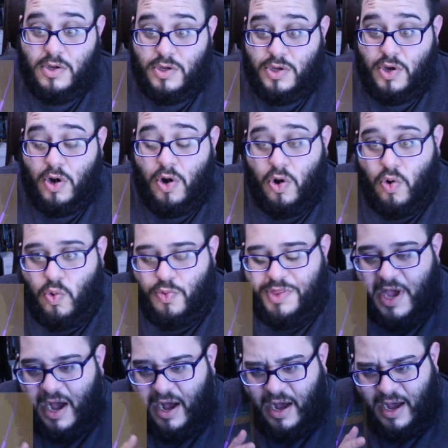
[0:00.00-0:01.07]
Yo,
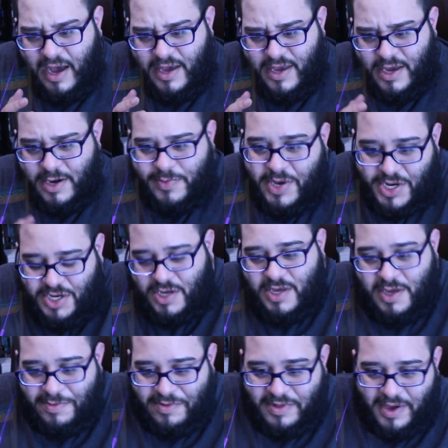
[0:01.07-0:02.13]
the eye animation
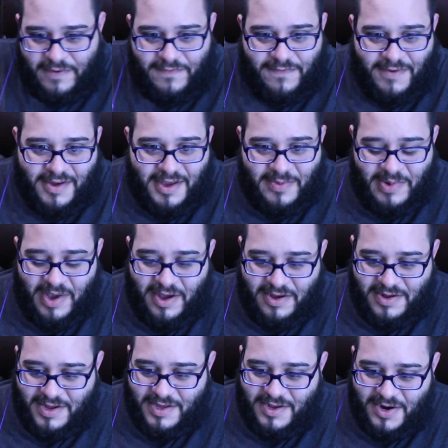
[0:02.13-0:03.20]
keeps like freaking me
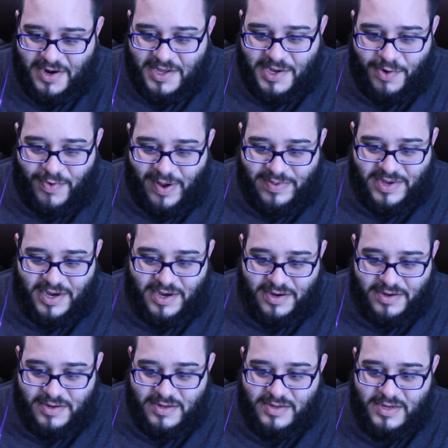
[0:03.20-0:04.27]
out, like turning into a
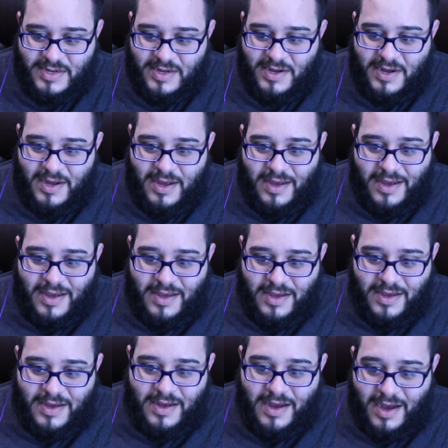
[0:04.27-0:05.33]
reptile.
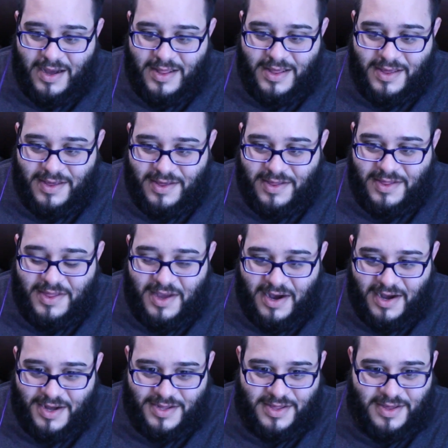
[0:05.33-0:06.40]
This is
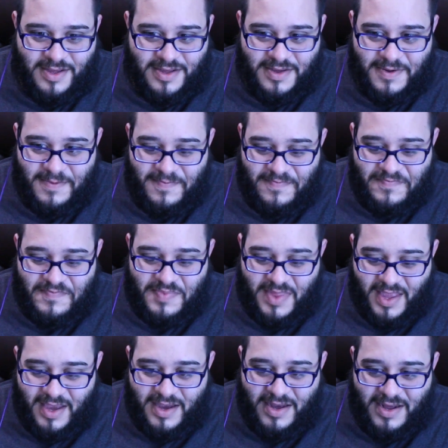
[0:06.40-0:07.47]
nuts.
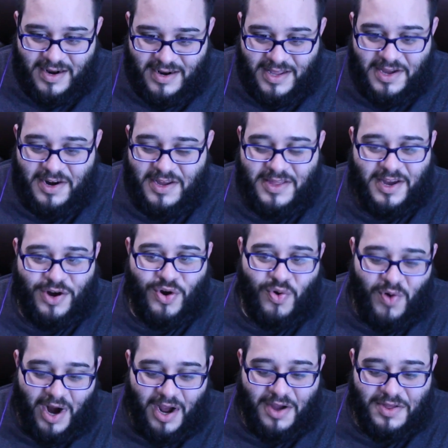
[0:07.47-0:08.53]
Literally the
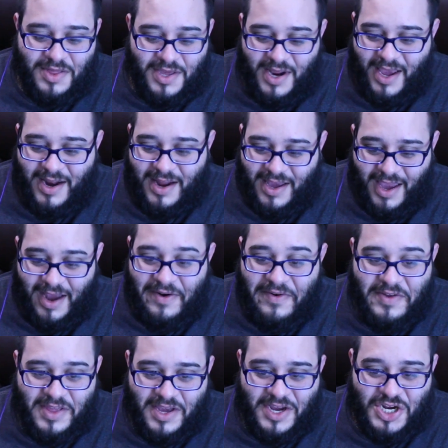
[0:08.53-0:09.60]
ground and like
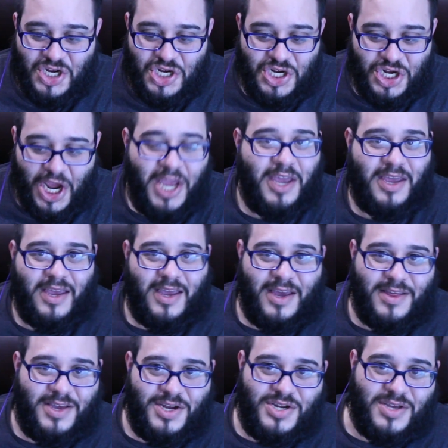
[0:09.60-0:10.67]
everything is shaking
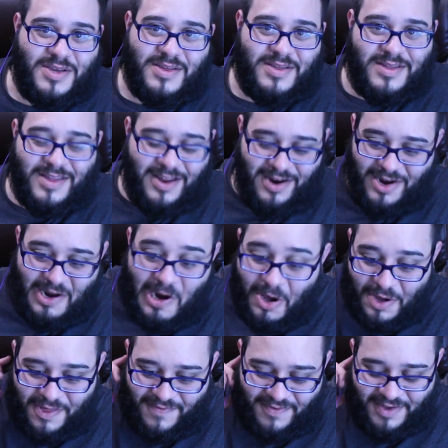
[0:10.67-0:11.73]
as he just
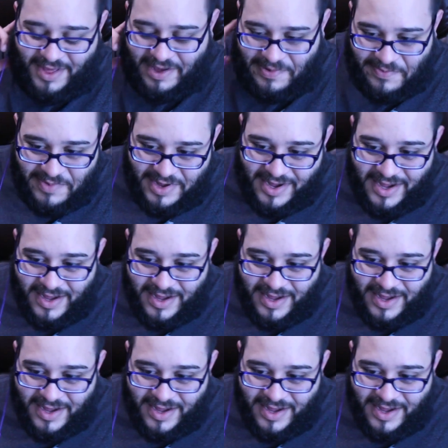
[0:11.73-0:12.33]
looks for them.